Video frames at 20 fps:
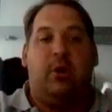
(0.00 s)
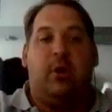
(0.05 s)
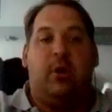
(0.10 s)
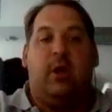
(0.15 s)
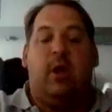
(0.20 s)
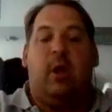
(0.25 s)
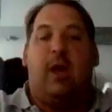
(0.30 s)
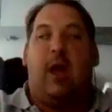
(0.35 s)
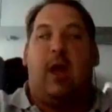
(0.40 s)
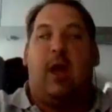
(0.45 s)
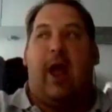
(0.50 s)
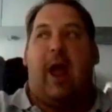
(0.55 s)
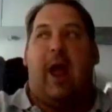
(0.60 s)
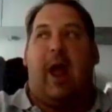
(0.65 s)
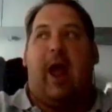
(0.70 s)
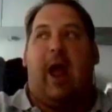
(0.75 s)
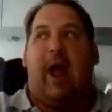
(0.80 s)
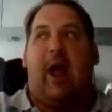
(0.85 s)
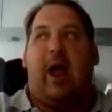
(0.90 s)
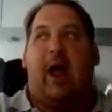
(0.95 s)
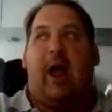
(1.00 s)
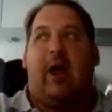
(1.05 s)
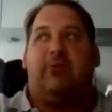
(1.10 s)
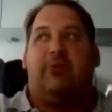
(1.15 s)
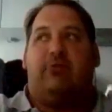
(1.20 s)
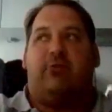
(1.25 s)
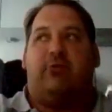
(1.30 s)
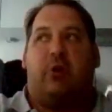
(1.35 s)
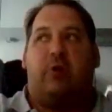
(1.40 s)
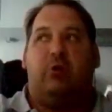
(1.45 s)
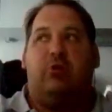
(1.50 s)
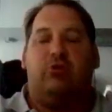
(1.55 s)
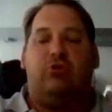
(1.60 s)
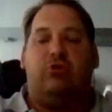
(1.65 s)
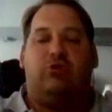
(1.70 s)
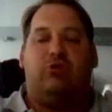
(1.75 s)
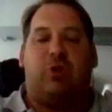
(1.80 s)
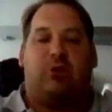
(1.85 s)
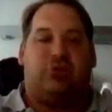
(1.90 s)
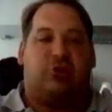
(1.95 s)
and don't
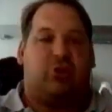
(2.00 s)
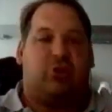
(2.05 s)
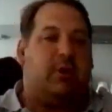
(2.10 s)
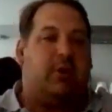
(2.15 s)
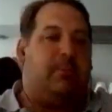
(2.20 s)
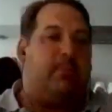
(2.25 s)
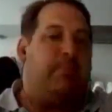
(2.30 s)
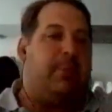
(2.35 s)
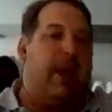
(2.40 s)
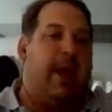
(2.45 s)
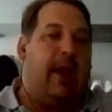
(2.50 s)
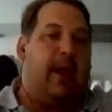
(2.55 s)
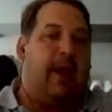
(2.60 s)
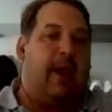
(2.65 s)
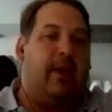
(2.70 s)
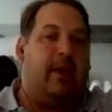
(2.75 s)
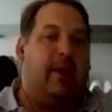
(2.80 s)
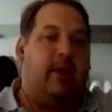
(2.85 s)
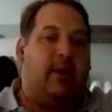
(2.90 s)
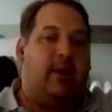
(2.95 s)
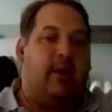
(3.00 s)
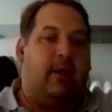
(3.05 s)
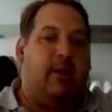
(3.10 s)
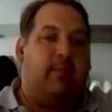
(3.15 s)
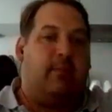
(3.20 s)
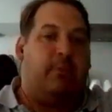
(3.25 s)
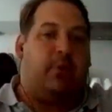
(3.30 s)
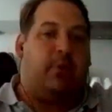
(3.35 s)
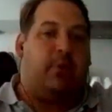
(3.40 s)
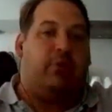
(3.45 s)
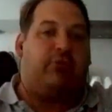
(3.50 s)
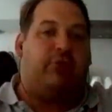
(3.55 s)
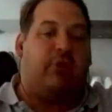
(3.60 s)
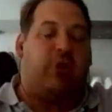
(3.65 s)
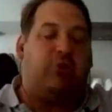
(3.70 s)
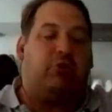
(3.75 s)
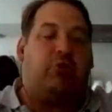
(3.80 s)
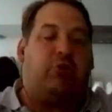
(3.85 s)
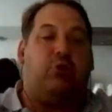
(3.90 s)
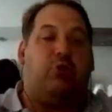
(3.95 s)
judge and compare, because
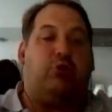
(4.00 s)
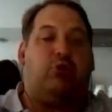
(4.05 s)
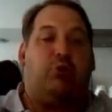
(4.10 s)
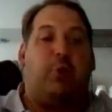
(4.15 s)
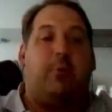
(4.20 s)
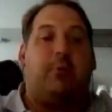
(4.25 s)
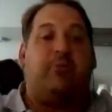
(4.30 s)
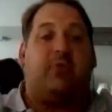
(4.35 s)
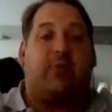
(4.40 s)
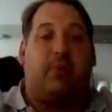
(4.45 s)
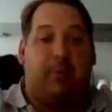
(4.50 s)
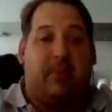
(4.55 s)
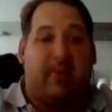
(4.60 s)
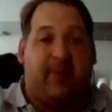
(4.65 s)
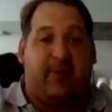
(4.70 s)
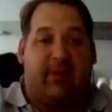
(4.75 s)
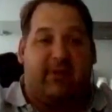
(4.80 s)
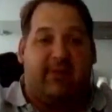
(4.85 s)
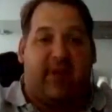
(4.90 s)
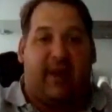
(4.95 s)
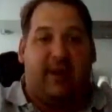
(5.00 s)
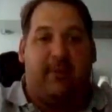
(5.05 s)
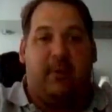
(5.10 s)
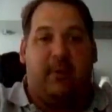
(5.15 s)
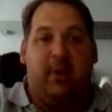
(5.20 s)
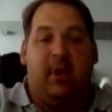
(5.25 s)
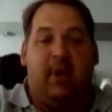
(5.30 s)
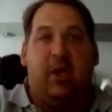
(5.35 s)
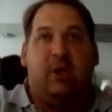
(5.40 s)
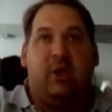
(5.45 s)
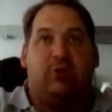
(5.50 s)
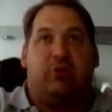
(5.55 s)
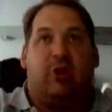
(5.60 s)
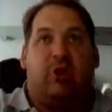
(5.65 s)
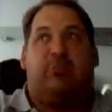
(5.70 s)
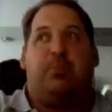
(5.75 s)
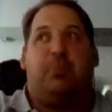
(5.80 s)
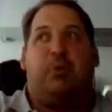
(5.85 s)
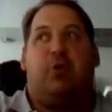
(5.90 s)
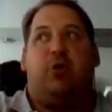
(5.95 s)
no two swims can be the same.
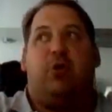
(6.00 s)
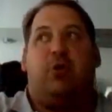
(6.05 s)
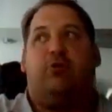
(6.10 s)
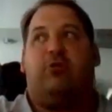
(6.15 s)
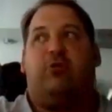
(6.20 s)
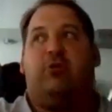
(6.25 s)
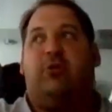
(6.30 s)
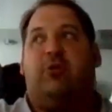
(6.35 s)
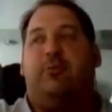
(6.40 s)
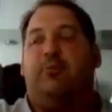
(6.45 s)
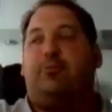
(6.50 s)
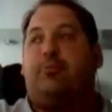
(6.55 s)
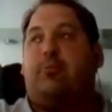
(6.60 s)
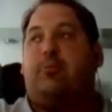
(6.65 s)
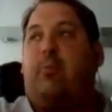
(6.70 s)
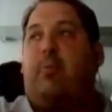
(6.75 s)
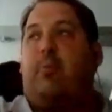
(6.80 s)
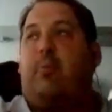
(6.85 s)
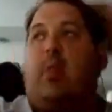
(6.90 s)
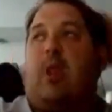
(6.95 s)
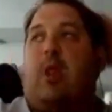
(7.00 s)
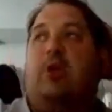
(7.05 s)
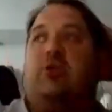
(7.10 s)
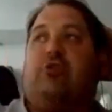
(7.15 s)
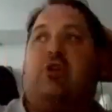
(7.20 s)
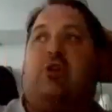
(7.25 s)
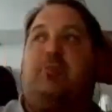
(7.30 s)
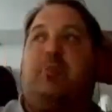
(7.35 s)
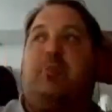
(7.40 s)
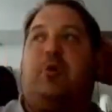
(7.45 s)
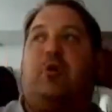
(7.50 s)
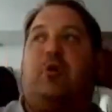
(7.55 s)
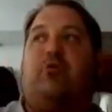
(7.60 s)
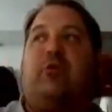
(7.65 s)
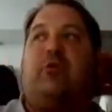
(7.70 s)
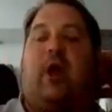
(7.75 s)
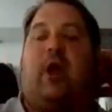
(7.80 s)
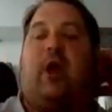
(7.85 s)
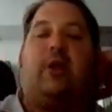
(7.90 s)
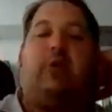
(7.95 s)
Just because
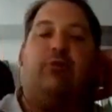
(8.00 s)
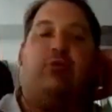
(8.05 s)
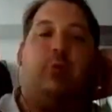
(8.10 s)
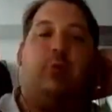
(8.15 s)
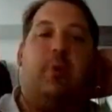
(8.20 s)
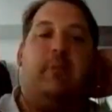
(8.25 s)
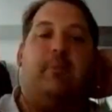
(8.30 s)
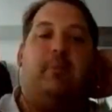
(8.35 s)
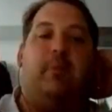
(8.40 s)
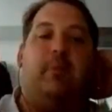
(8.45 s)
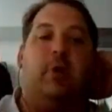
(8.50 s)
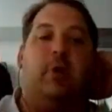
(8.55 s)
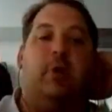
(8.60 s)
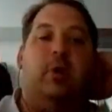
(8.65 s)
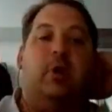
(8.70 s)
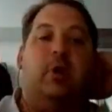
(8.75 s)
I can swim